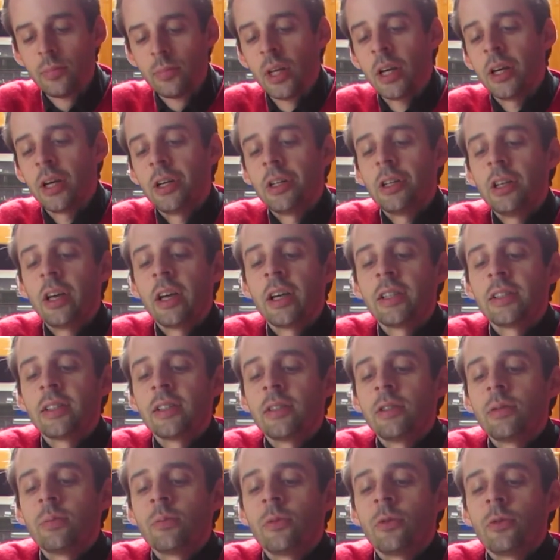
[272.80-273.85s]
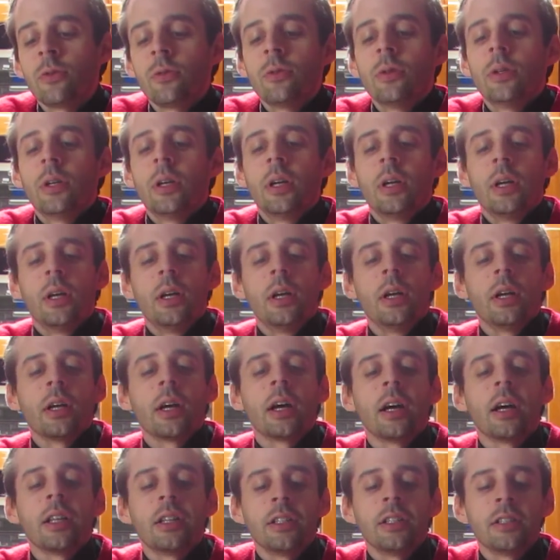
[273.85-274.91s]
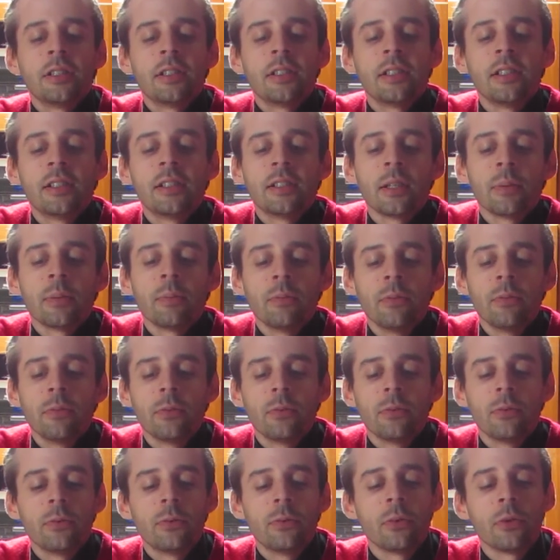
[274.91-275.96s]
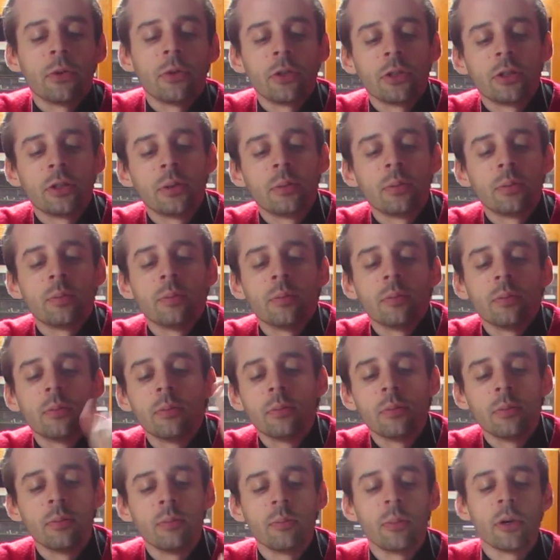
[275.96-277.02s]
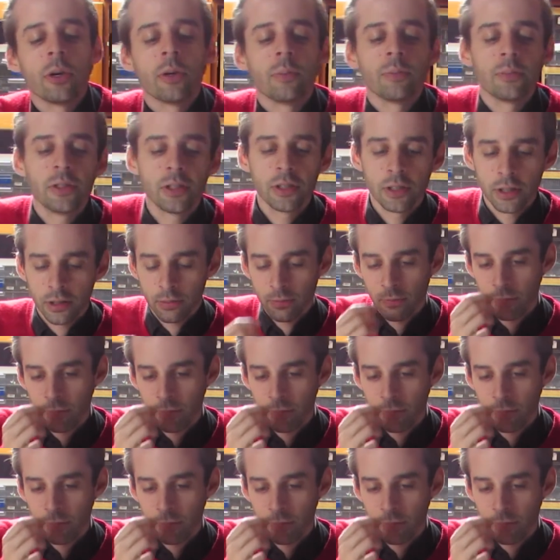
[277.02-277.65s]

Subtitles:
and it has a small guiding system for the bombs.